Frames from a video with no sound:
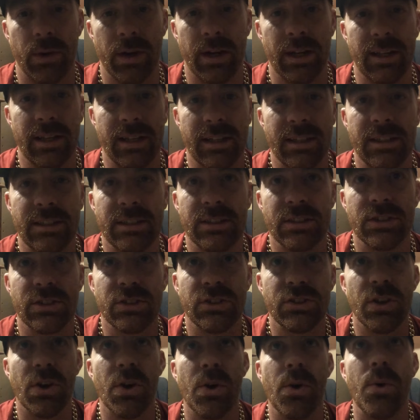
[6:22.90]
right? And it's
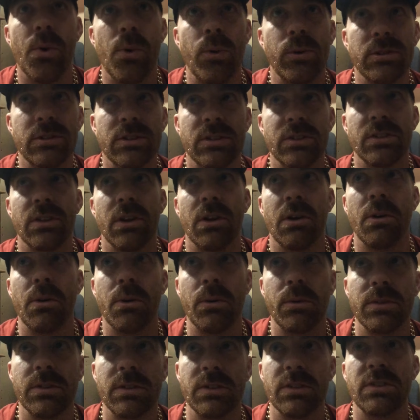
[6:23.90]
so,
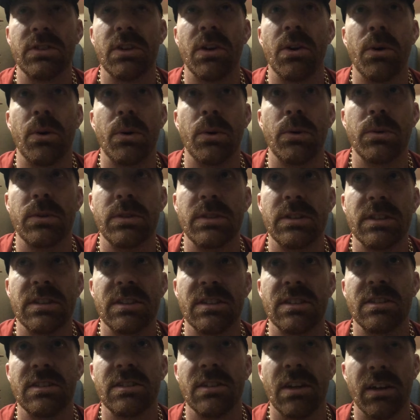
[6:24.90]
so, so
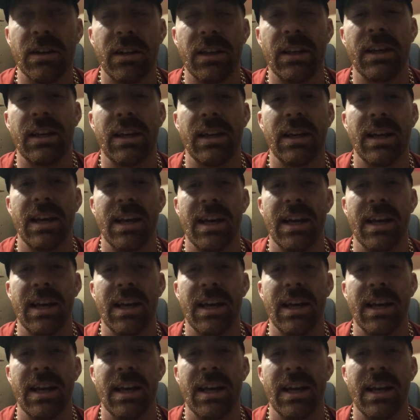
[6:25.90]
sucky.